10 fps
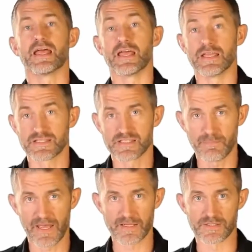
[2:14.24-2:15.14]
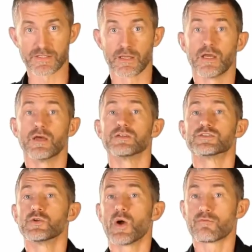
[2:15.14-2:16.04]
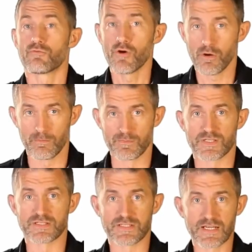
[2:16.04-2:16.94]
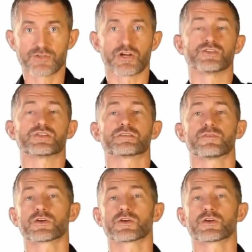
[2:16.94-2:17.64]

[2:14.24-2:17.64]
is space. Do you have room to dig trenches for the